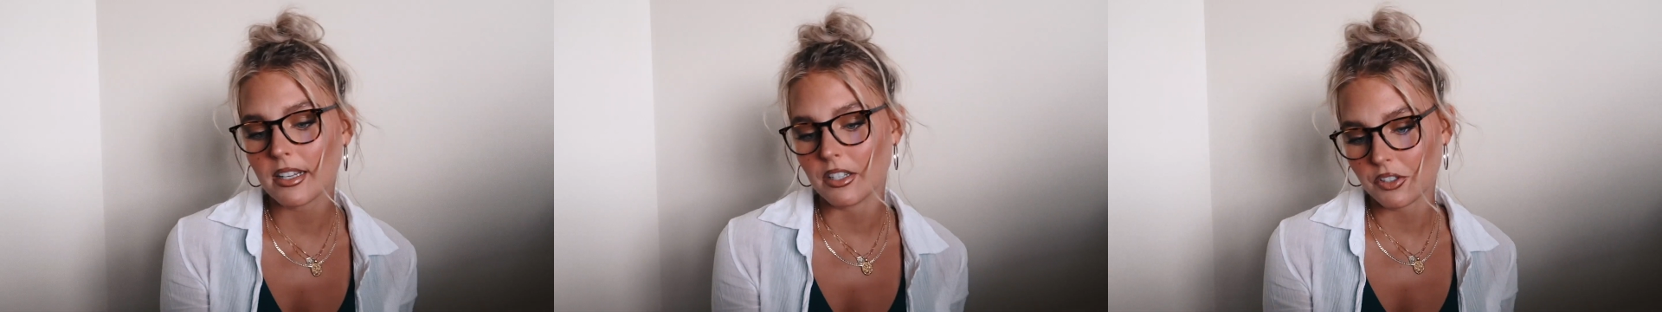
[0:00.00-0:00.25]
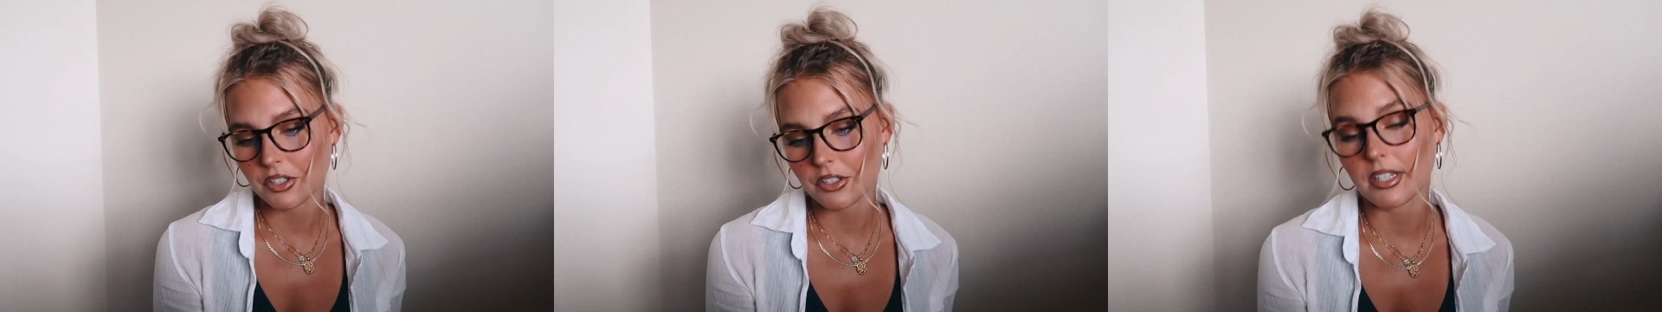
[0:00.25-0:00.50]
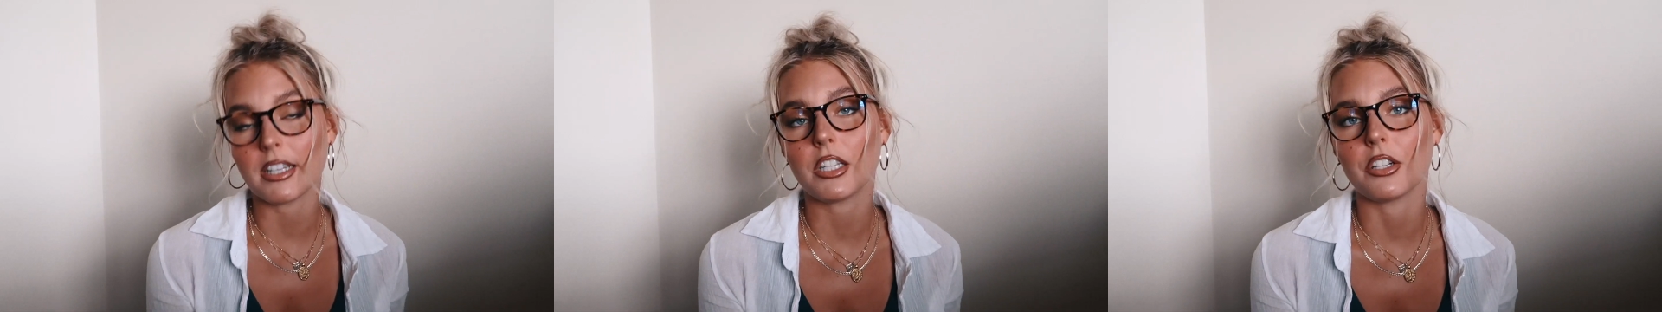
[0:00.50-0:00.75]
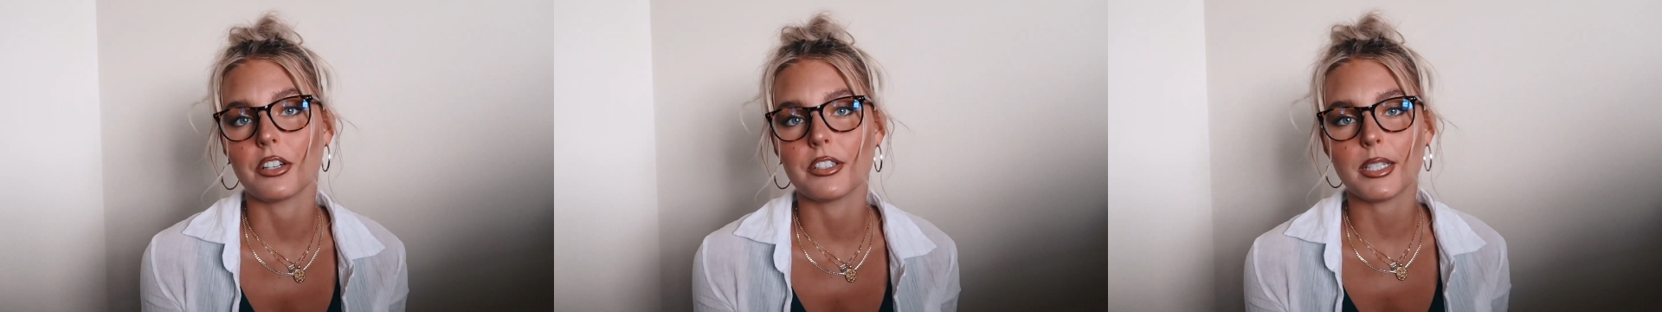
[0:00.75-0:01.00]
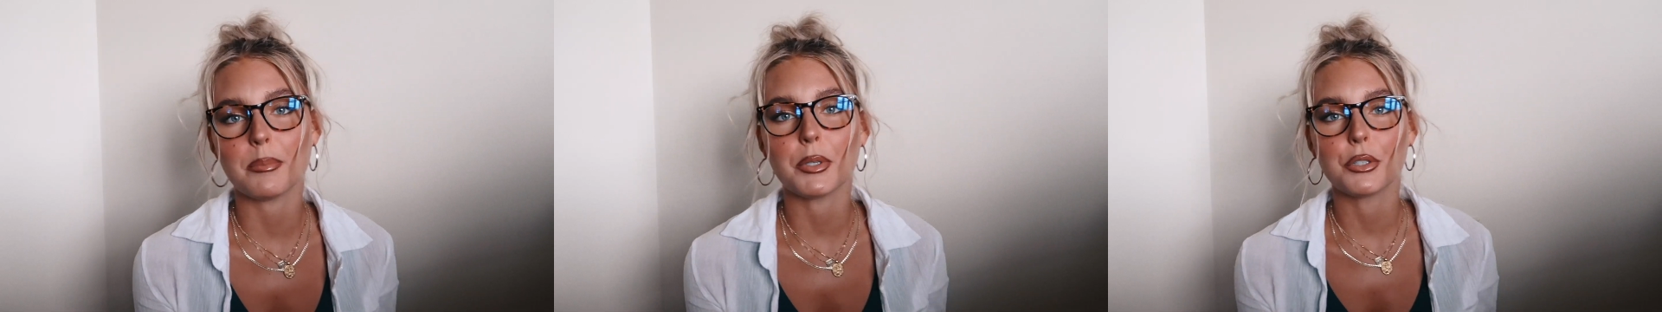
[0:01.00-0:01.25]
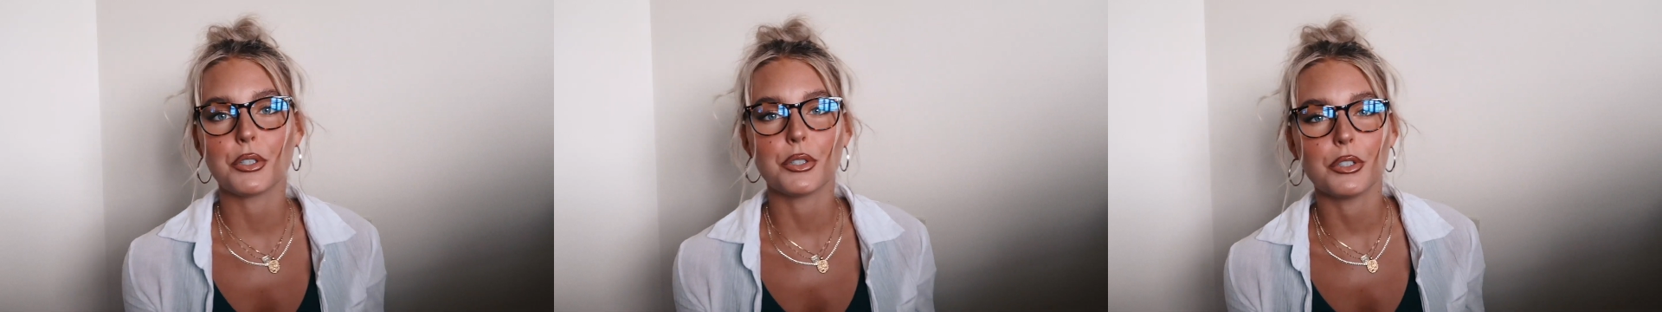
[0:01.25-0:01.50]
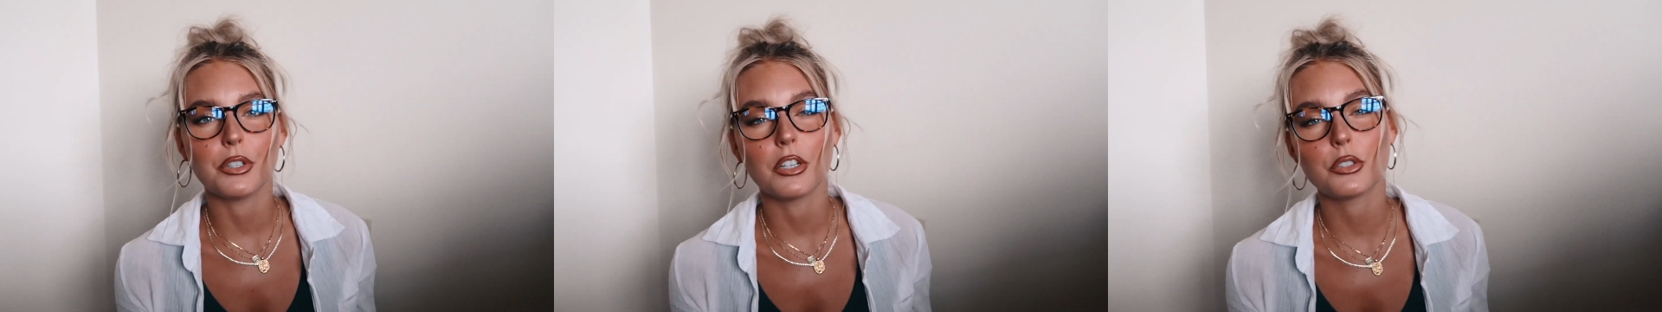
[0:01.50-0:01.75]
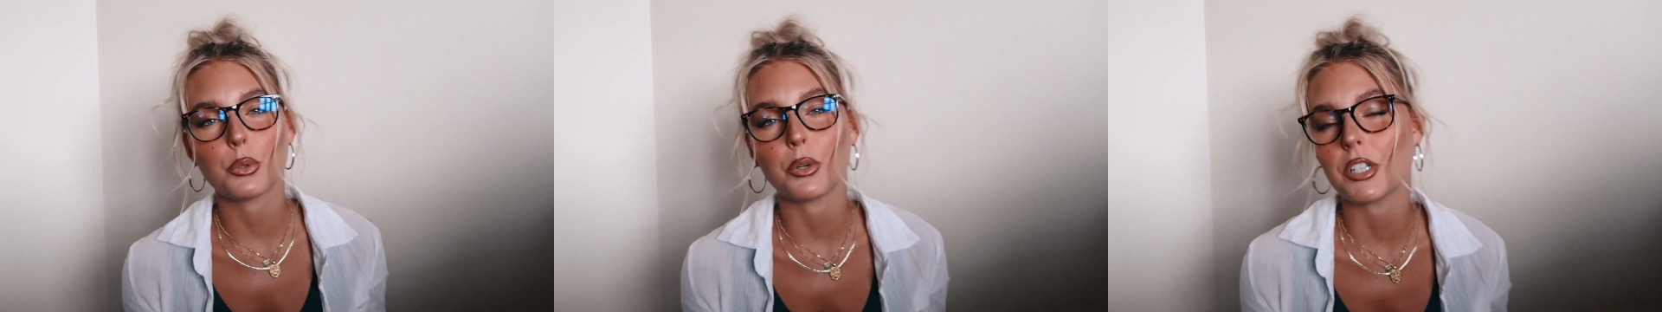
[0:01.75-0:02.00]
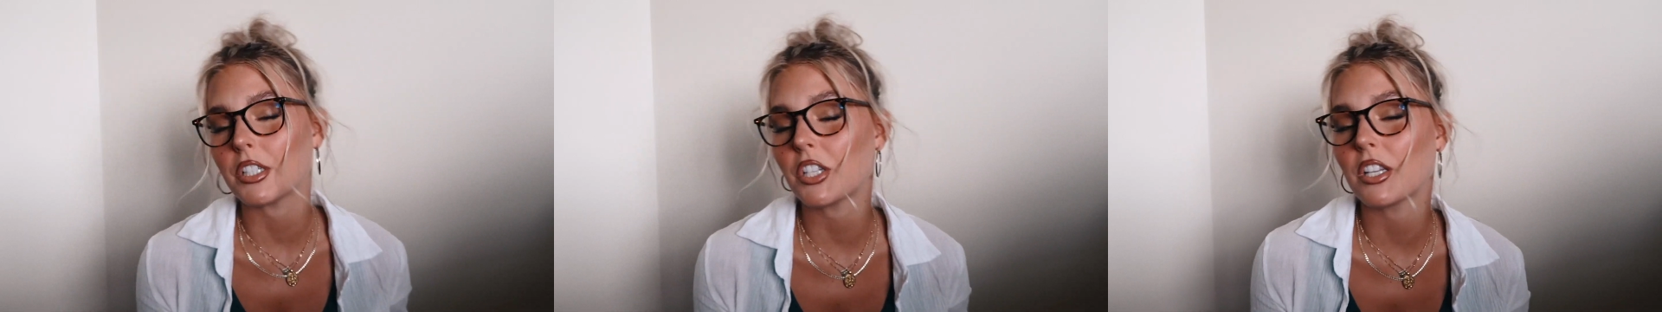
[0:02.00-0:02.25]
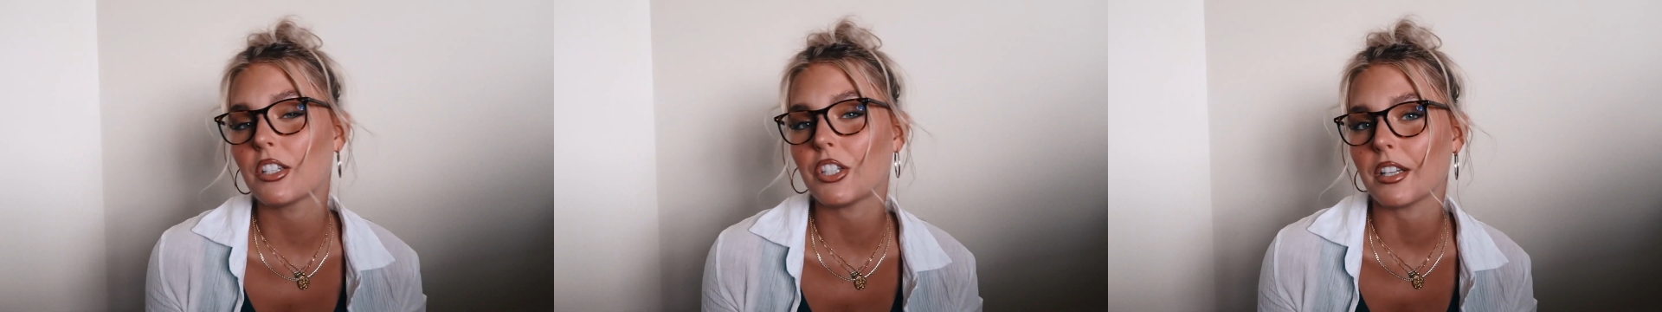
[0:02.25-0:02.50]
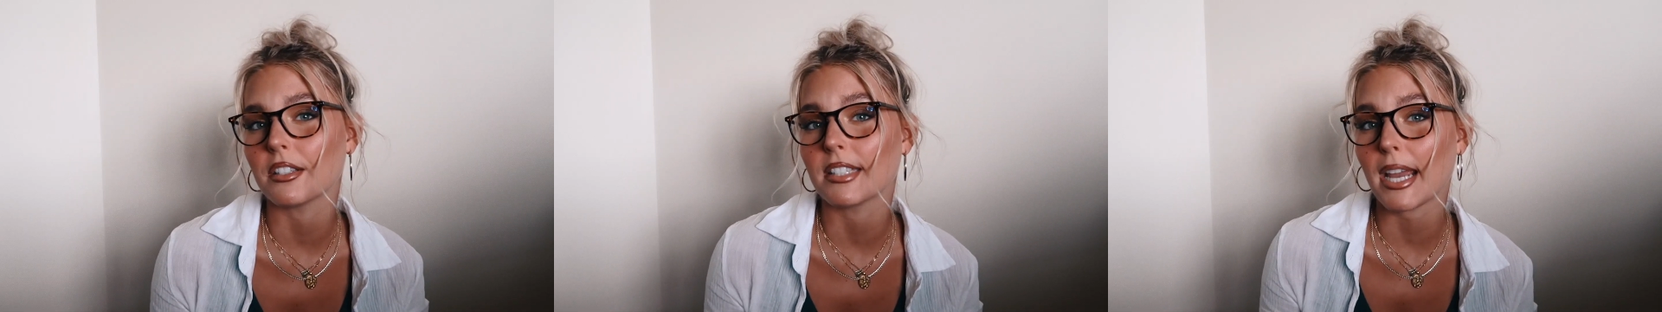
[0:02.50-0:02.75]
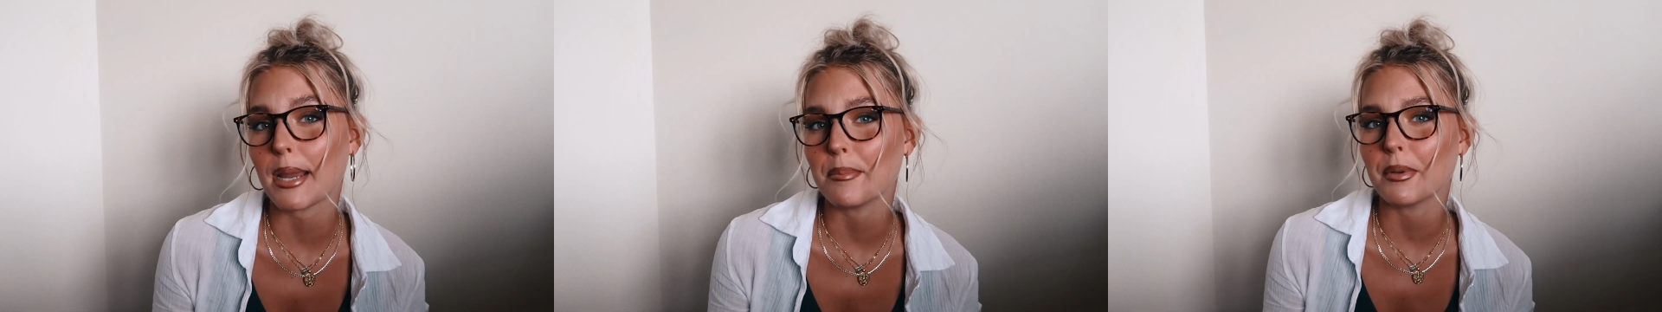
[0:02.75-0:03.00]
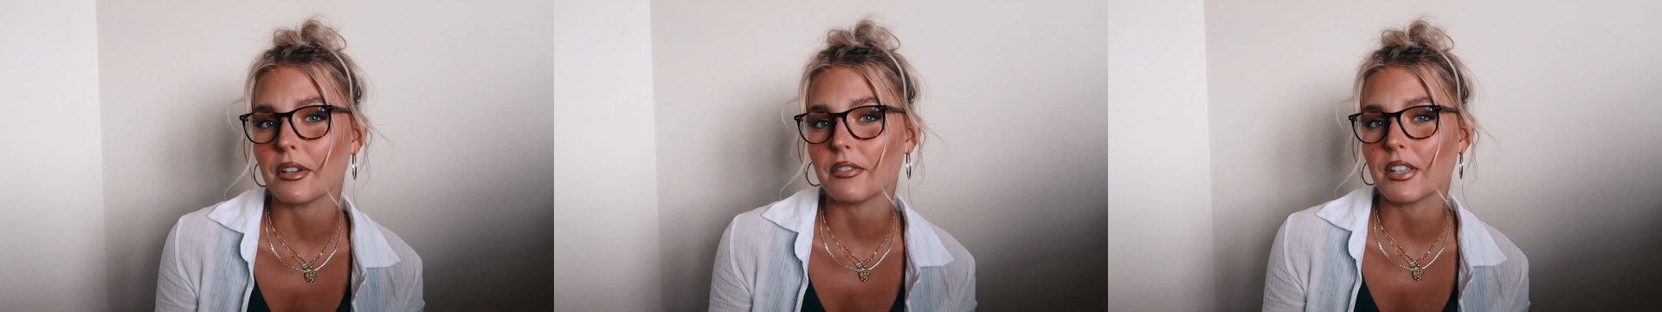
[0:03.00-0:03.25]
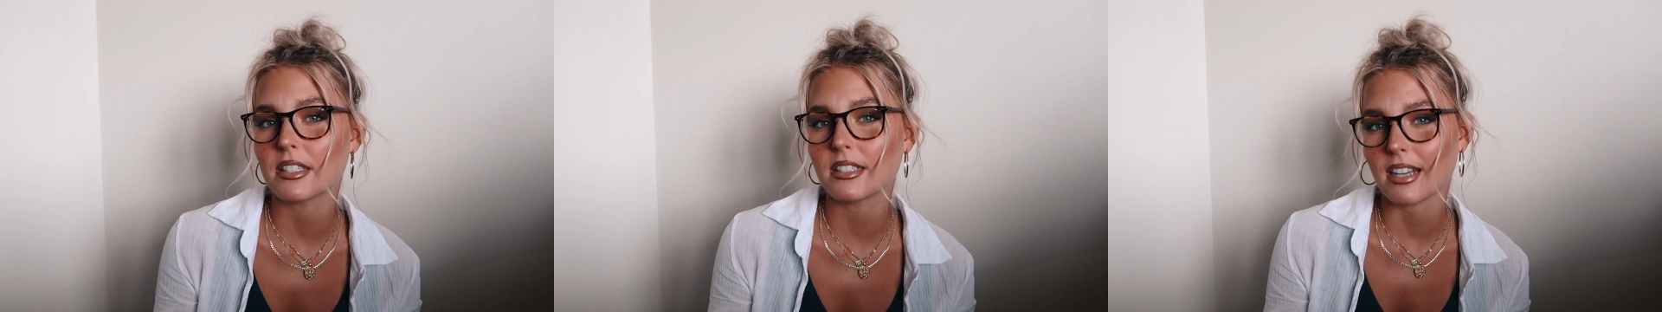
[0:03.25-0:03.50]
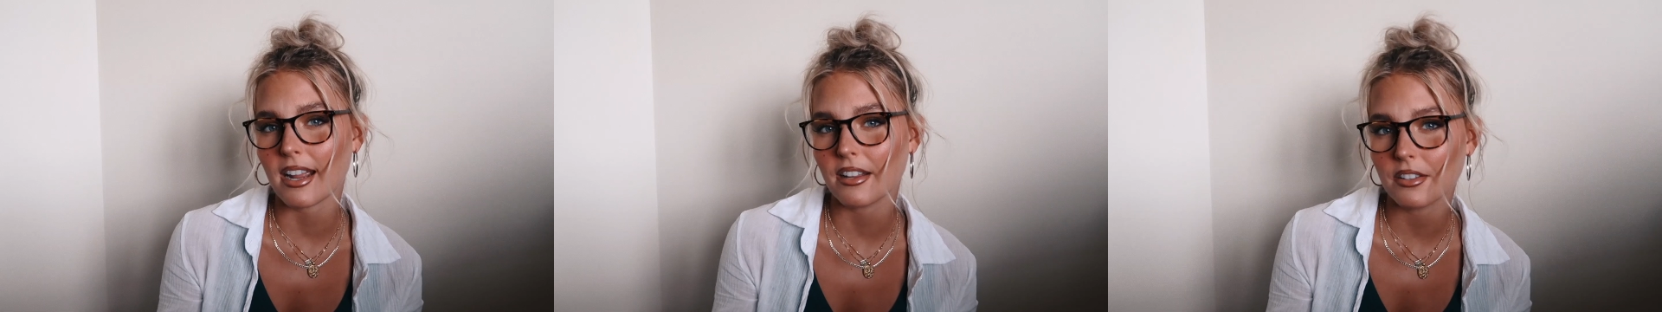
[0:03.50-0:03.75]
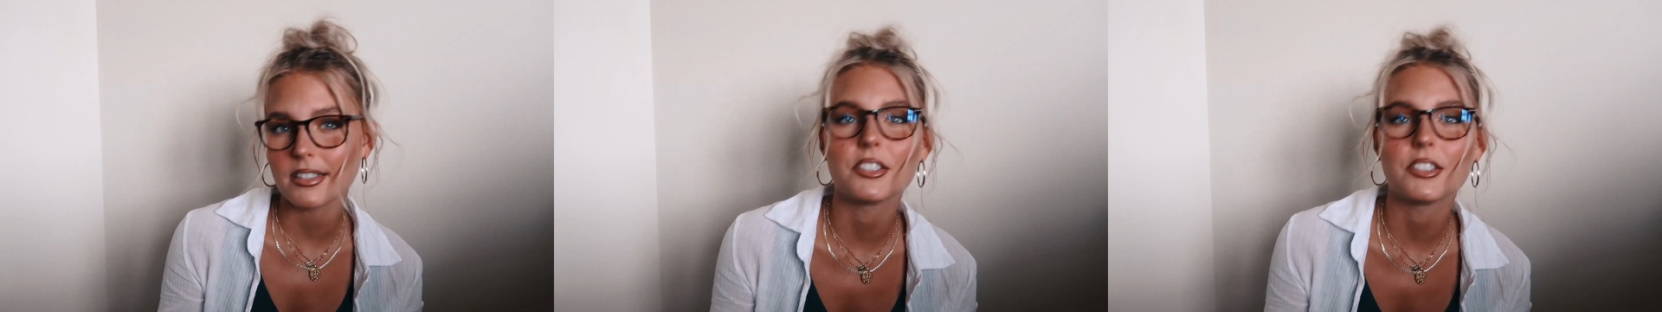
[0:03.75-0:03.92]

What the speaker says: It's just like your typical tortoise shell type of style.